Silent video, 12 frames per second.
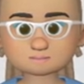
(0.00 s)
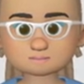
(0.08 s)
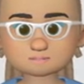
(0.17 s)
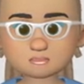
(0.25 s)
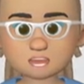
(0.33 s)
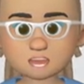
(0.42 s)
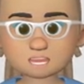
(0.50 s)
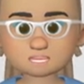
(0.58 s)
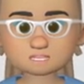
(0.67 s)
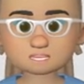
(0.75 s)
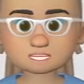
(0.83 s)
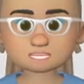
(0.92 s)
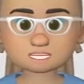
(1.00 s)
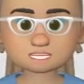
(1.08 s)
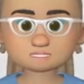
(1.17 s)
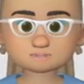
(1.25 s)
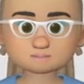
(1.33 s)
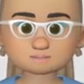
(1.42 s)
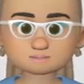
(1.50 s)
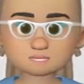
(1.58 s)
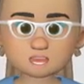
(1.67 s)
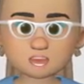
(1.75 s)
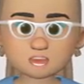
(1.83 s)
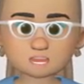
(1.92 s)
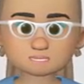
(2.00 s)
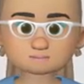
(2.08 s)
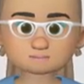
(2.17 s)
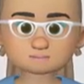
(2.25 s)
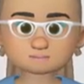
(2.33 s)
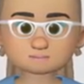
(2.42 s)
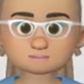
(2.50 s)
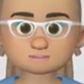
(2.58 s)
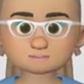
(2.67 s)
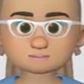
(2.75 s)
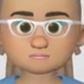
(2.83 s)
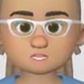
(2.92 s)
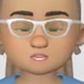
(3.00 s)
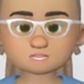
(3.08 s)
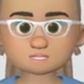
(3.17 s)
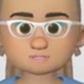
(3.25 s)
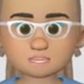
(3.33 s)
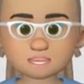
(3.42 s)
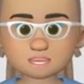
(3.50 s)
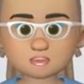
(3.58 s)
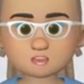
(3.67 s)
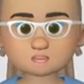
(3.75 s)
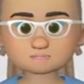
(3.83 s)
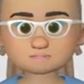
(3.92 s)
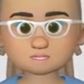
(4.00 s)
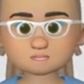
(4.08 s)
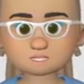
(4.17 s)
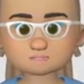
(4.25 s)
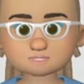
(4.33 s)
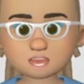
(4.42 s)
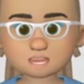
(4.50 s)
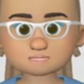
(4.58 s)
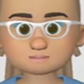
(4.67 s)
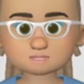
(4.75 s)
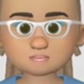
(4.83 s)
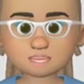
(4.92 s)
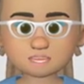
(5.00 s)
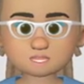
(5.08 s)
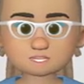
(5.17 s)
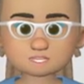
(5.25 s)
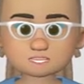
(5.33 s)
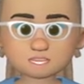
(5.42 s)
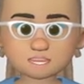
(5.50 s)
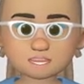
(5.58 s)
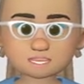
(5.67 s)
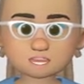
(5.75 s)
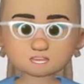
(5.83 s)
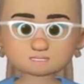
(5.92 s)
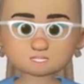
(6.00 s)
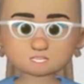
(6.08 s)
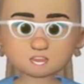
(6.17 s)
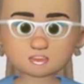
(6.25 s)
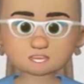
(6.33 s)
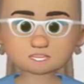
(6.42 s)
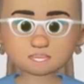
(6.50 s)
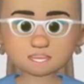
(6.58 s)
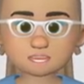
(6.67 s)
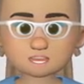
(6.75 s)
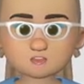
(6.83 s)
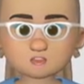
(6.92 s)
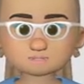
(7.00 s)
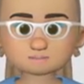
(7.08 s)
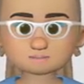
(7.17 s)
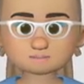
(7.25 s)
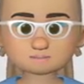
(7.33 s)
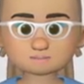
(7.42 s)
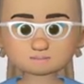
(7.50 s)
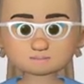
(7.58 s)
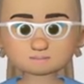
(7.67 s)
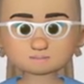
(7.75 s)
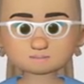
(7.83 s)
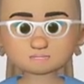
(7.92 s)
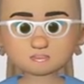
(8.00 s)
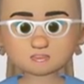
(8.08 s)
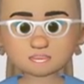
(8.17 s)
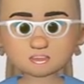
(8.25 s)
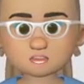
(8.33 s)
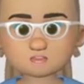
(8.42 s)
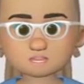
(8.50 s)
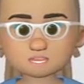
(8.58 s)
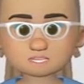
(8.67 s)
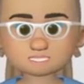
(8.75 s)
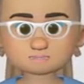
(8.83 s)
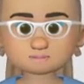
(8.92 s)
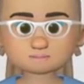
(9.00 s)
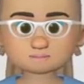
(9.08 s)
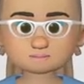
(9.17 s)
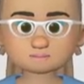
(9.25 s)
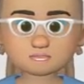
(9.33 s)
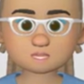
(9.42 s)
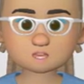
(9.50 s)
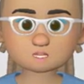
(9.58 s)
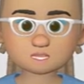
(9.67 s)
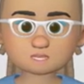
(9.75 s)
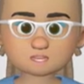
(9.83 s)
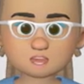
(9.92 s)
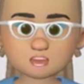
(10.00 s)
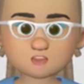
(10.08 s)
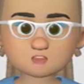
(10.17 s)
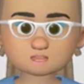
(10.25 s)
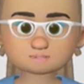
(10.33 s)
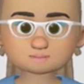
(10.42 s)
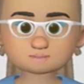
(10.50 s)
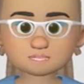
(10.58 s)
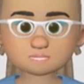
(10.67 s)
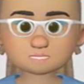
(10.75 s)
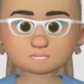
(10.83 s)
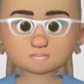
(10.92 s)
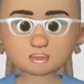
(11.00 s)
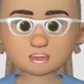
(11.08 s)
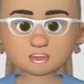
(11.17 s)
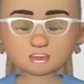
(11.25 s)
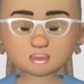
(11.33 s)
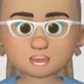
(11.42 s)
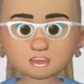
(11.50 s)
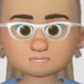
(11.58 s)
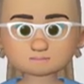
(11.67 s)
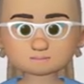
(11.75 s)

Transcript: the brand of sugar-free gum extra, we can see that sorbitol, or in other words, glucitol, is one of the